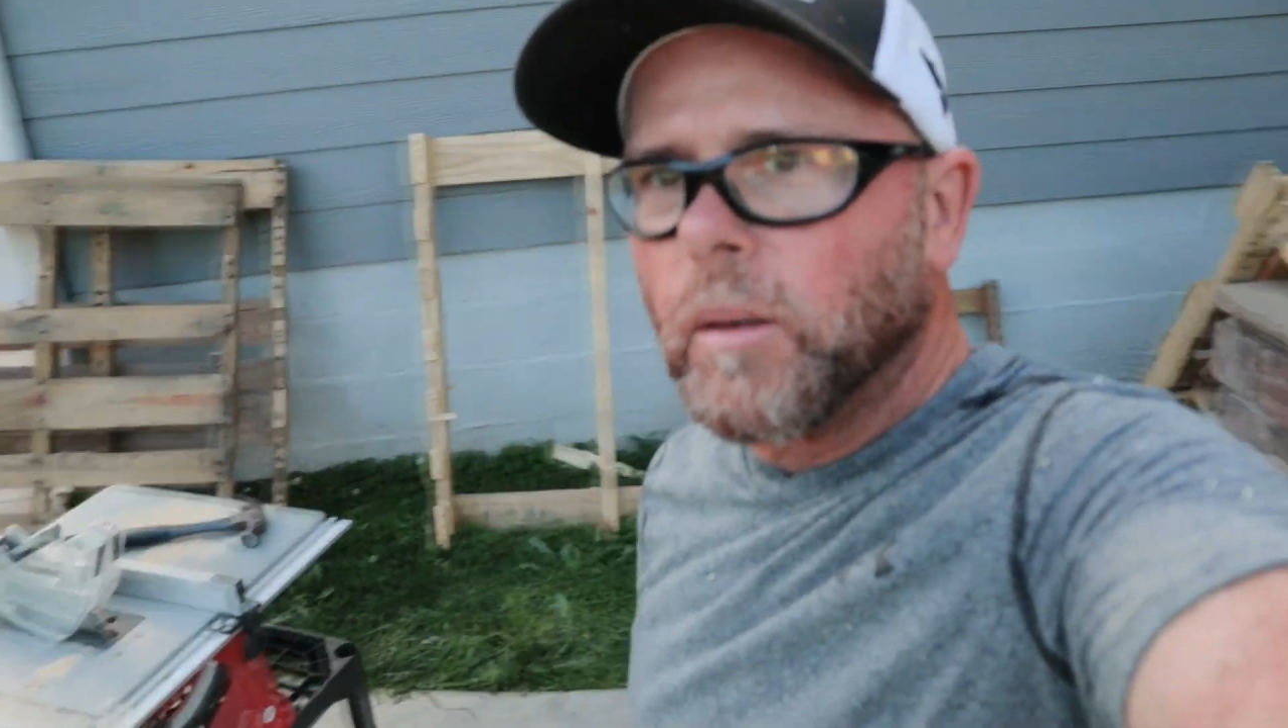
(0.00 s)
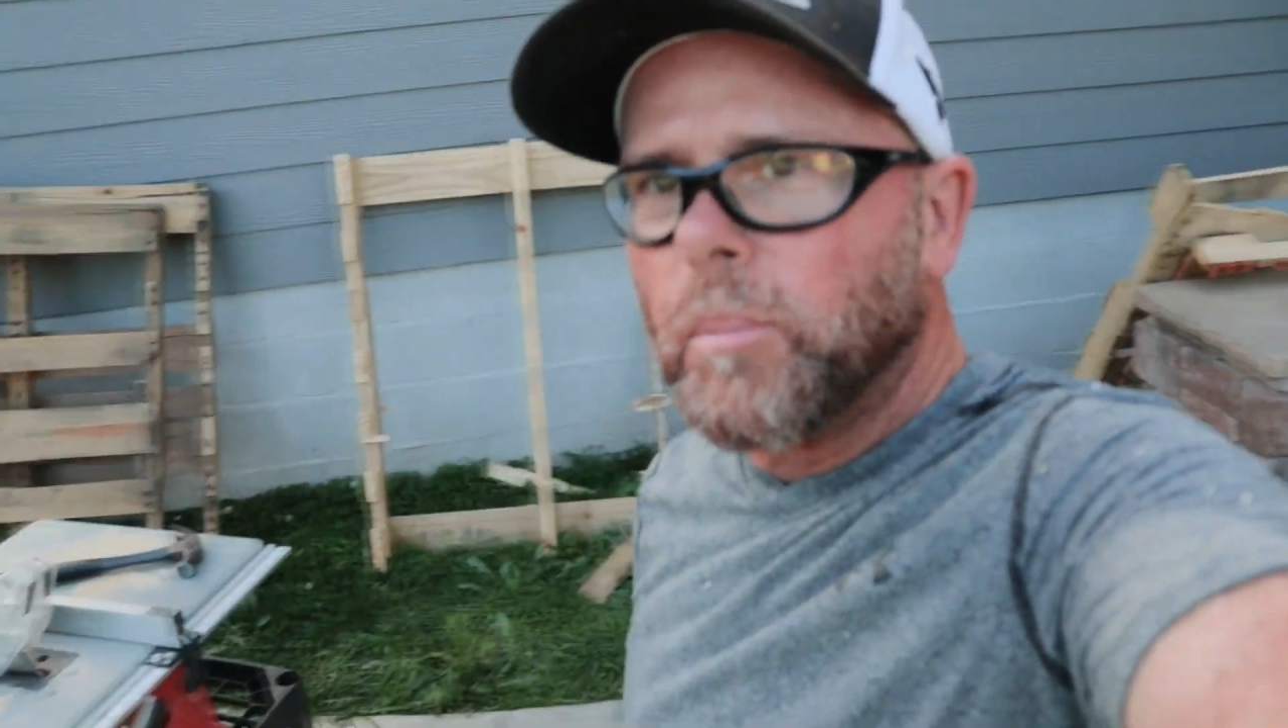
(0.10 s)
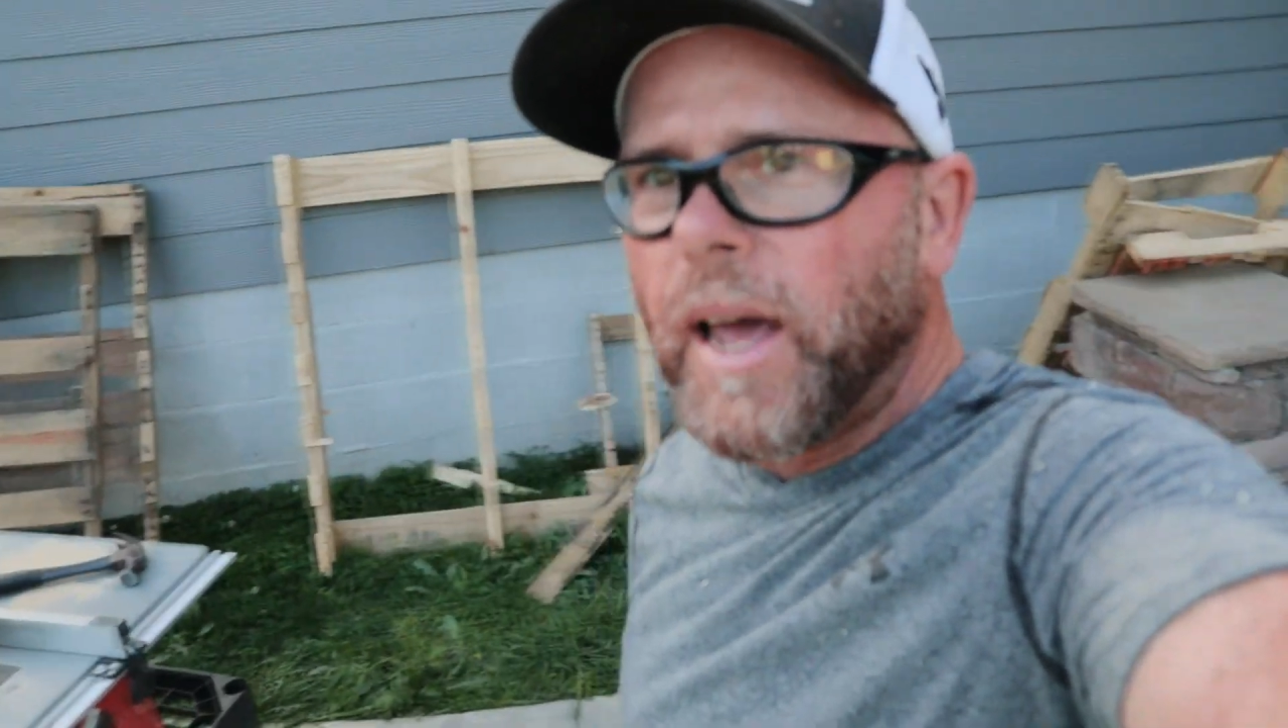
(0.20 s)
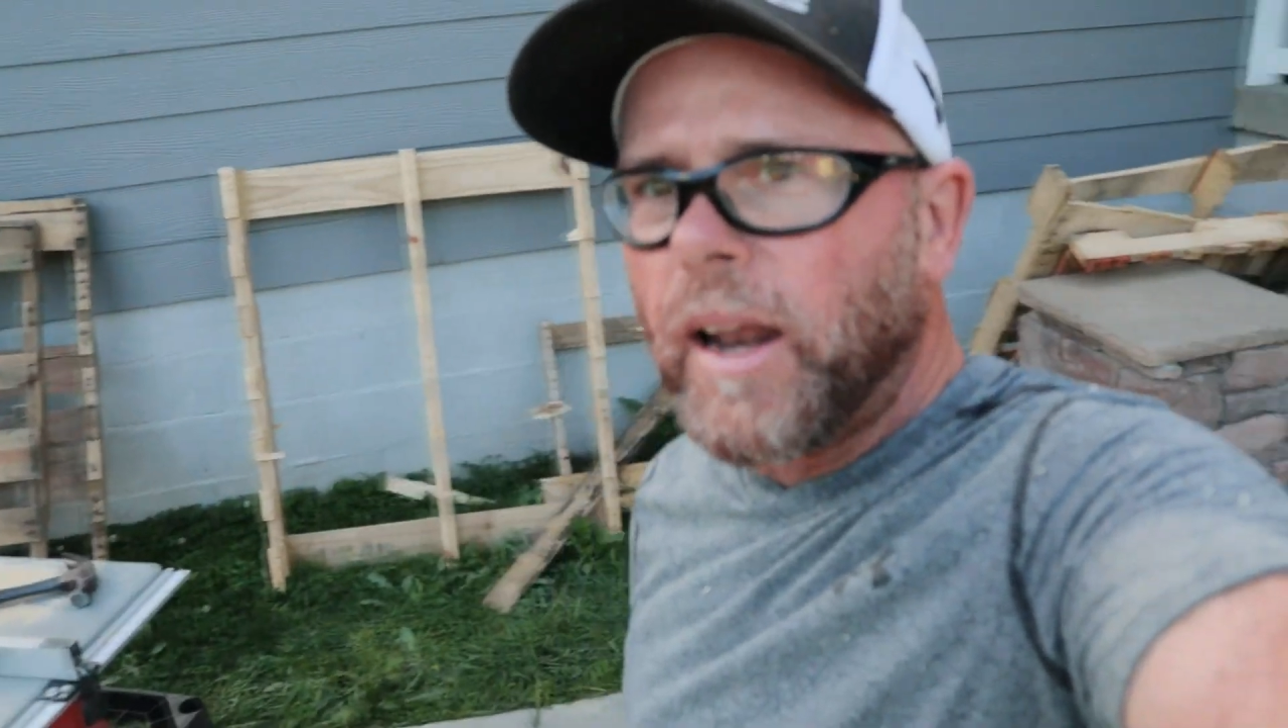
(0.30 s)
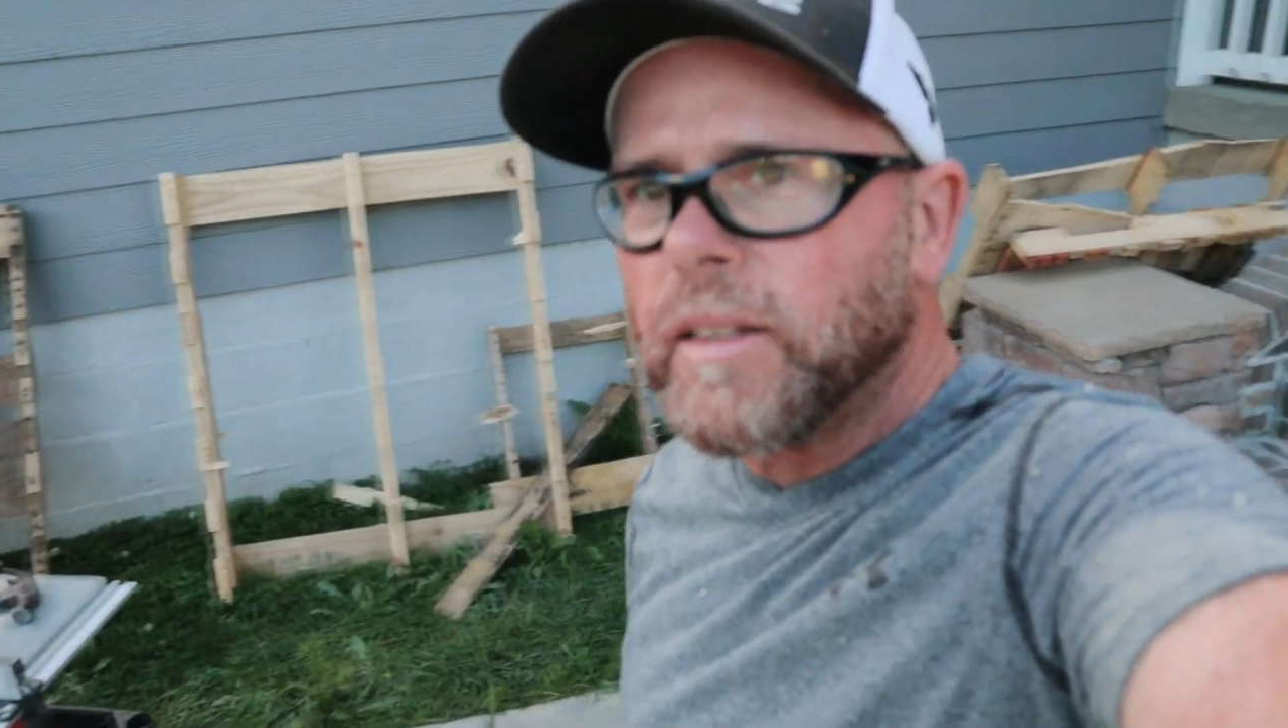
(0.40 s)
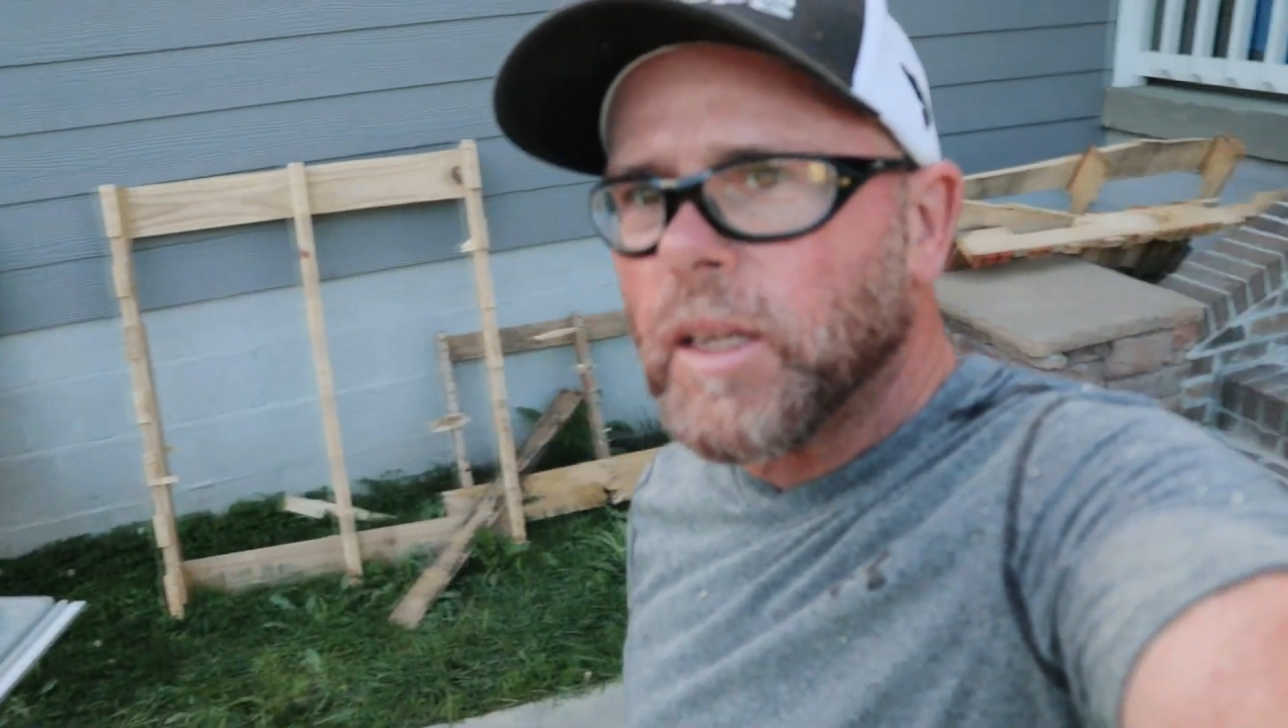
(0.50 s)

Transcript: pallets,